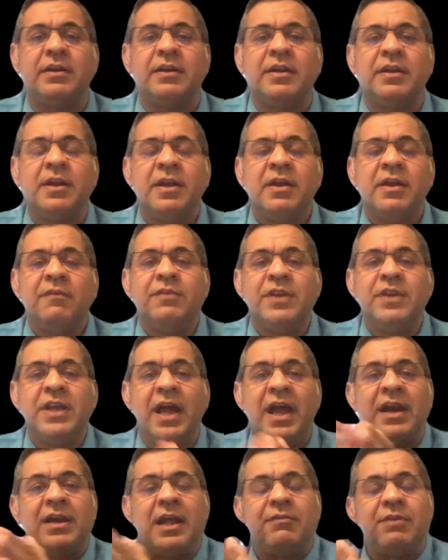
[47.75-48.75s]
we had
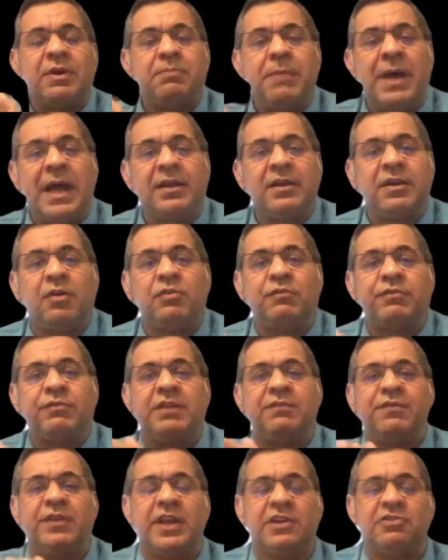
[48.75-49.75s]
our background
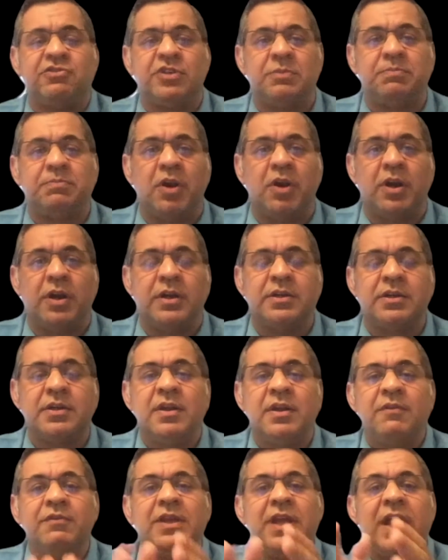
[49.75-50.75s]
verification product.
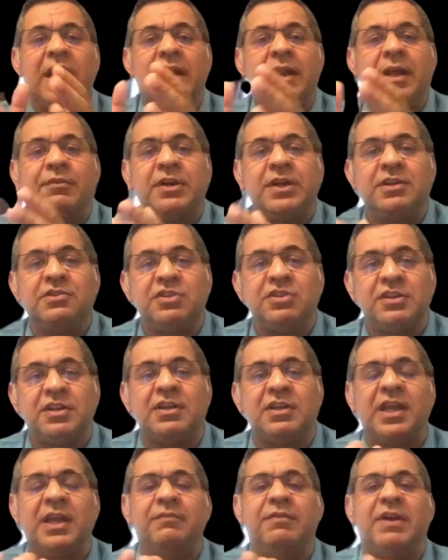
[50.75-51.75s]
We had our digital
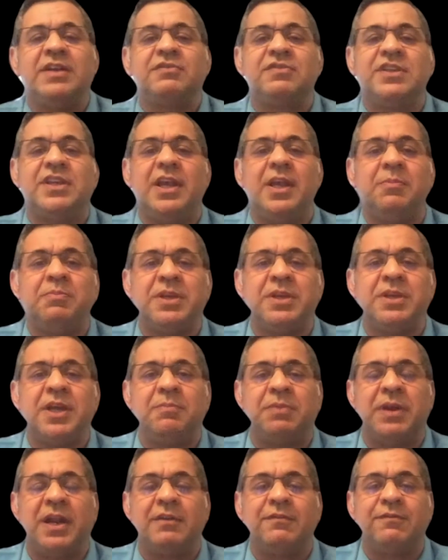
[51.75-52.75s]
KYC API
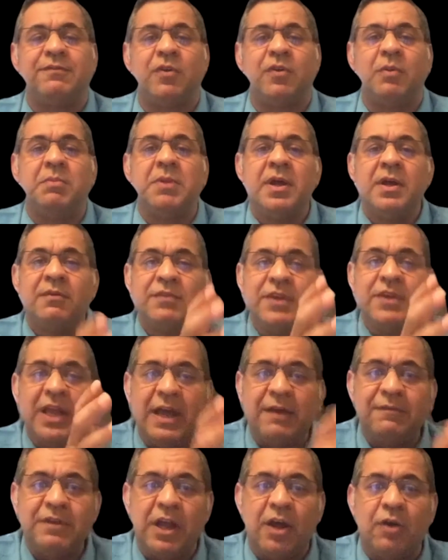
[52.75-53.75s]
platform. We have
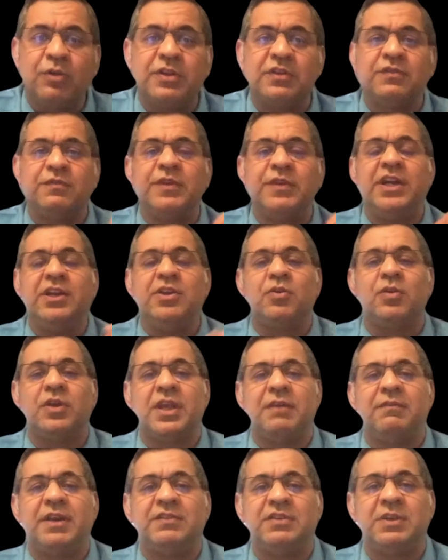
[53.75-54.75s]
now this video
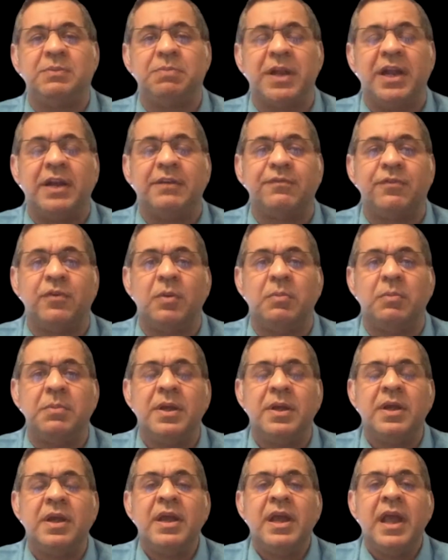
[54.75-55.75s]
KYC platform.
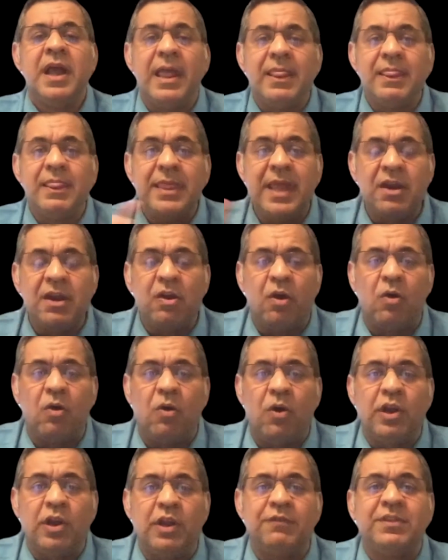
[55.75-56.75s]
And then
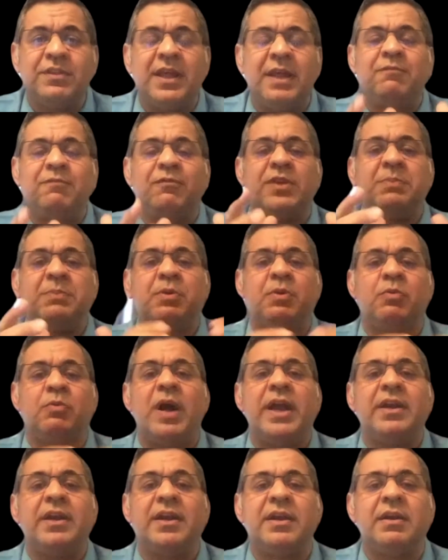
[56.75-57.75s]
all of them we
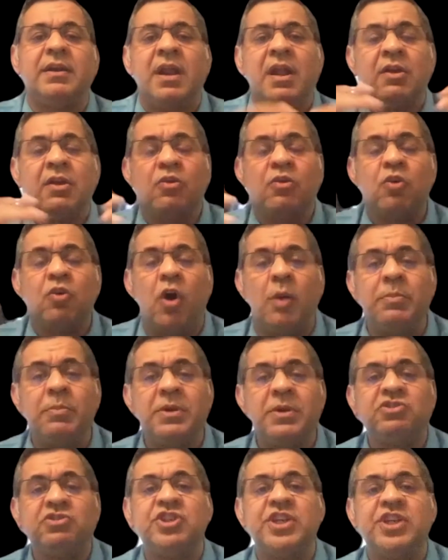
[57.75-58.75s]
provide a common
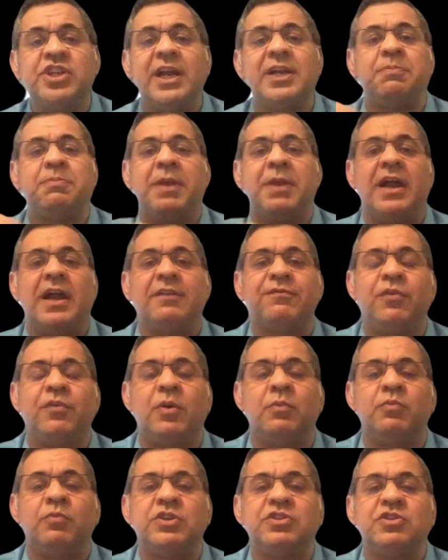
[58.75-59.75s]
shared
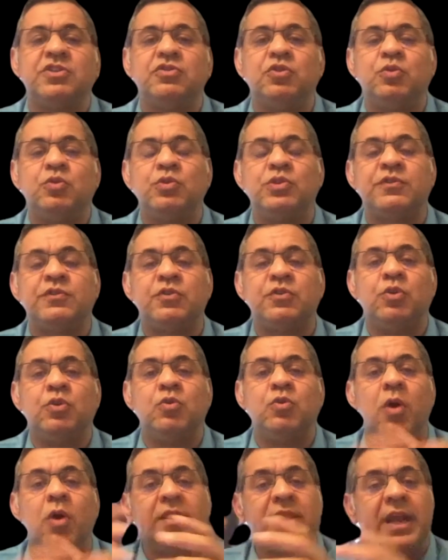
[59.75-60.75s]
platform which is used to do
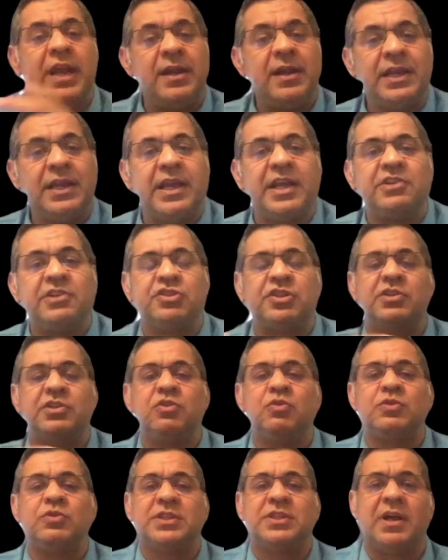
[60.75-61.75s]
authentication
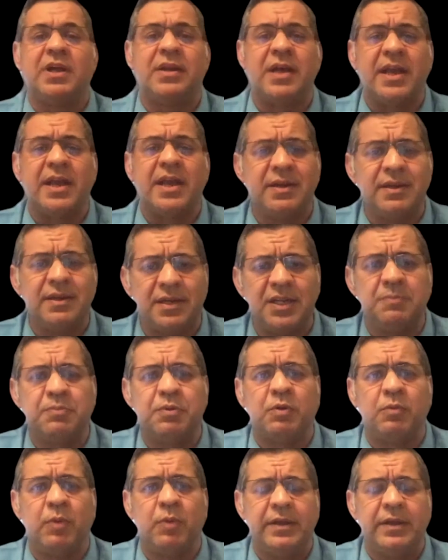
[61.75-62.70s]
using our identity provider.